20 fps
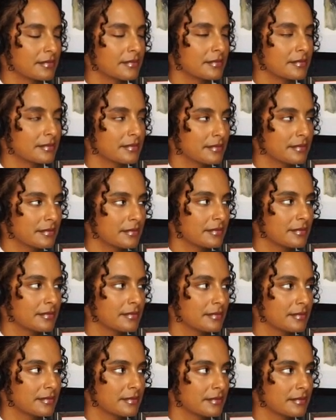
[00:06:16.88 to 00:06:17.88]

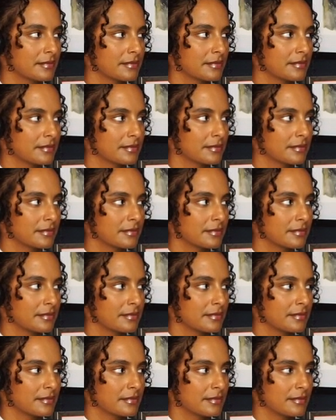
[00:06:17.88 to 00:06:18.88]

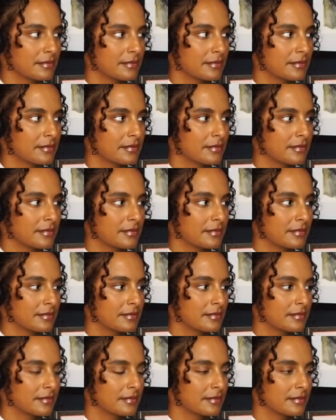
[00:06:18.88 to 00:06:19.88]

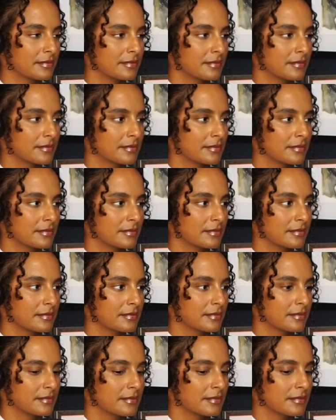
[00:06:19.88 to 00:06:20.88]

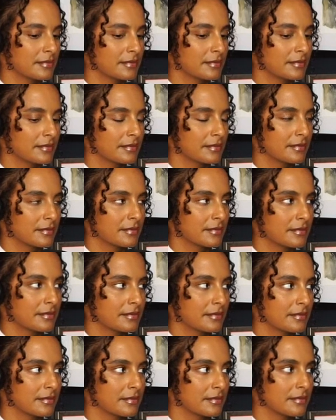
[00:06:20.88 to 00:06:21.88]

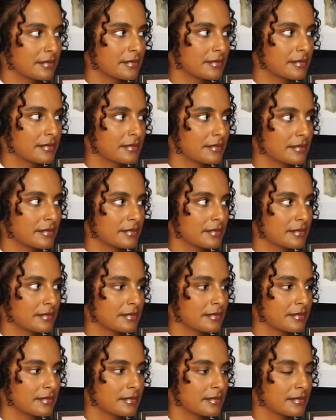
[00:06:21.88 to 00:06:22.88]

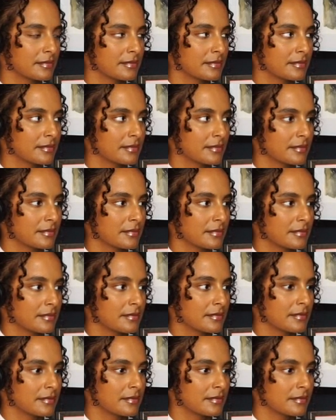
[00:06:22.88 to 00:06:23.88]

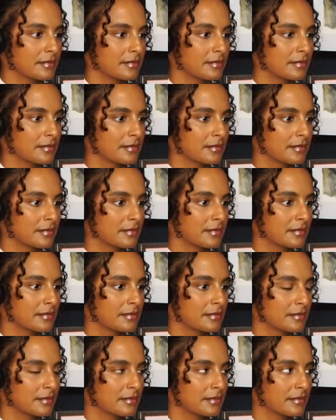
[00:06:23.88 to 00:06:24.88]
[no speech]